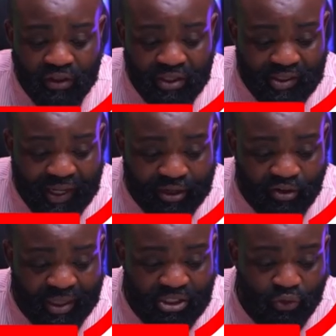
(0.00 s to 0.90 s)
other side of
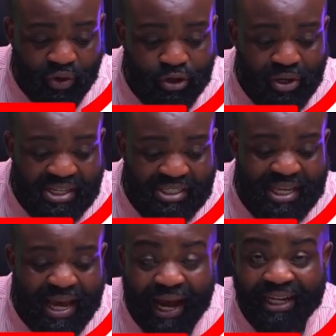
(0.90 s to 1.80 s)
my screen. You can see
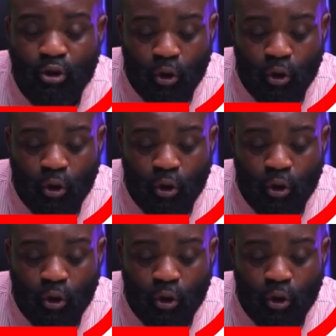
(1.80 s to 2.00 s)
the ad